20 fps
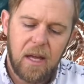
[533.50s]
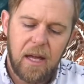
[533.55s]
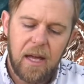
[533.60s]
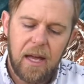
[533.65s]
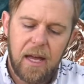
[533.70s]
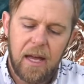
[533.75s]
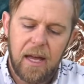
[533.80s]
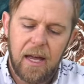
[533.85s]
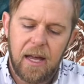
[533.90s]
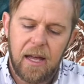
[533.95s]

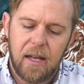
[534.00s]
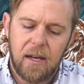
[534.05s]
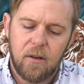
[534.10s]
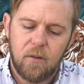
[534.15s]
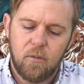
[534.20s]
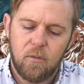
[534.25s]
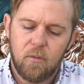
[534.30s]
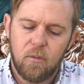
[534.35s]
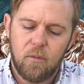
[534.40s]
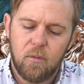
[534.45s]
and
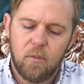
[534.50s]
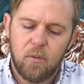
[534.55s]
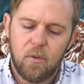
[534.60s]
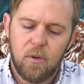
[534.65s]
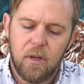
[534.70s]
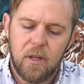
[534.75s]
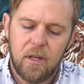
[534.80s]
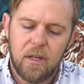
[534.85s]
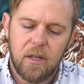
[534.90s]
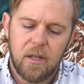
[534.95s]

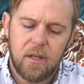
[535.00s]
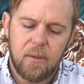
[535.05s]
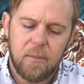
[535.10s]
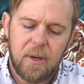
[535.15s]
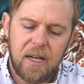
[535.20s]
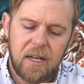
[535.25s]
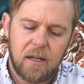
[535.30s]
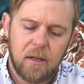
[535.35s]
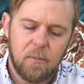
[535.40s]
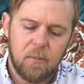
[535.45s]
really
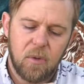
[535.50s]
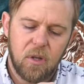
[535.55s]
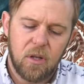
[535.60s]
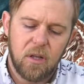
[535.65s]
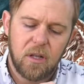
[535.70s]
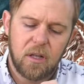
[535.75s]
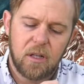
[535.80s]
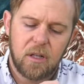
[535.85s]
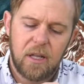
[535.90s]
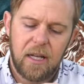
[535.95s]
make him
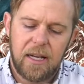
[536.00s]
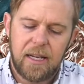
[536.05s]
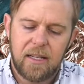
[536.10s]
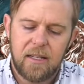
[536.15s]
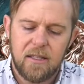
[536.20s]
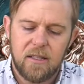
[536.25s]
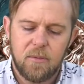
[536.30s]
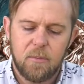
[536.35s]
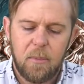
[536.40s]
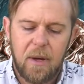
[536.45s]
look like
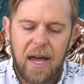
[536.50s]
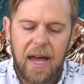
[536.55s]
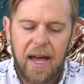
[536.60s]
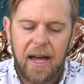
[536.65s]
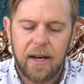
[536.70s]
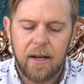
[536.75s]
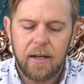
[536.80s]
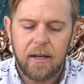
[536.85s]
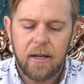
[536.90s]
he's mad.